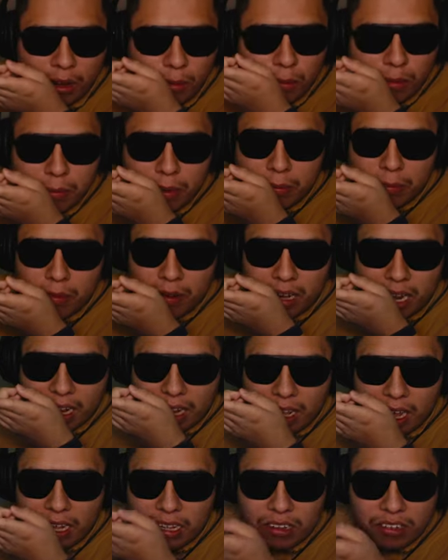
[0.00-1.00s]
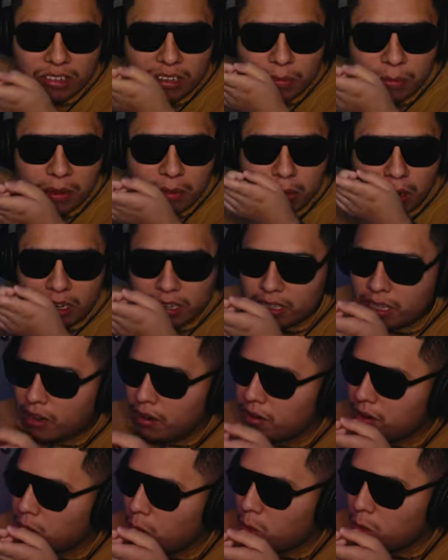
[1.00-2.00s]
remember that guy used to be right
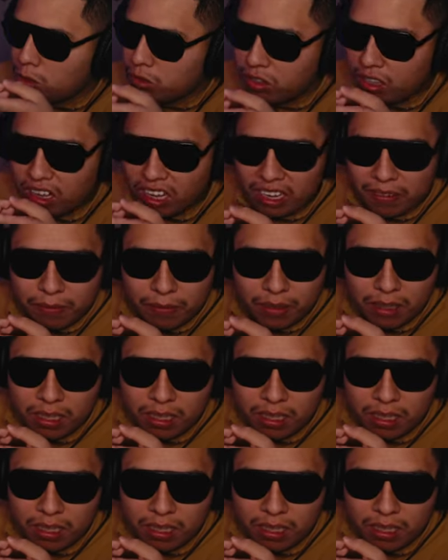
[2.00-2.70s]
there the whole time?